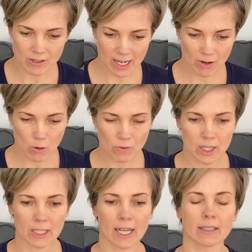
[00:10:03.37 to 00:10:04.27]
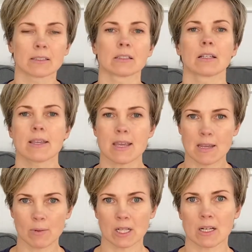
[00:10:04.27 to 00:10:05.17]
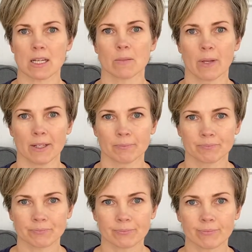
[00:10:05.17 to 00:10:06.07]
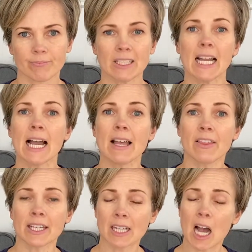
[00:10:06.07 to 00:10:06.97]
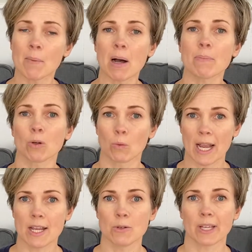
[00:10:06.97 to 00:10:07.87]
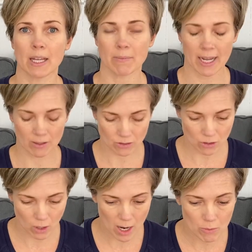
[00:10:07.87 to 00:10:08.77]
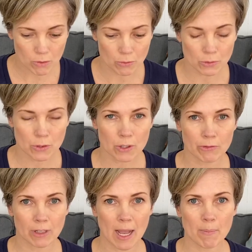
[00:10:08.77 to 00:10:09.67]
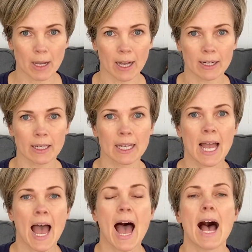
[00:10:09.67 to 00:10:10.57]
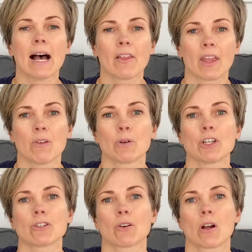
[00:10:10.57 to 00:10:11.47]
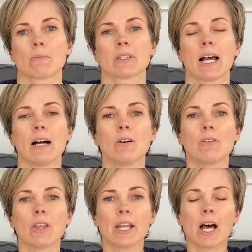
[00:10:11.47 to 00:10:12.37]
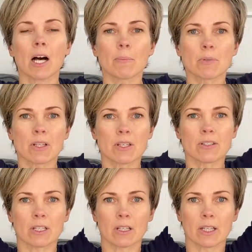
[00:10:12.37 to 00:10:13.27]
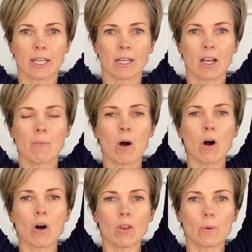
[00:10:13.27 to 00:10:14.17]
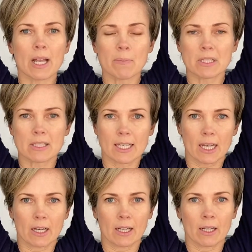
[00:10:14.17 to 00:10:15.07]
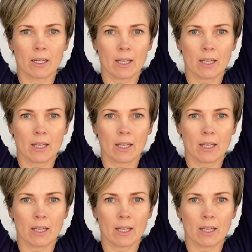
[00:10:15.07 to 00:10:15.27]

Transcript: down over the legs, keeping the knees bent. And then come up the way you came down. So come through your flat back and then reach your arms out, then up to the ceiling. Come all the way up to standing.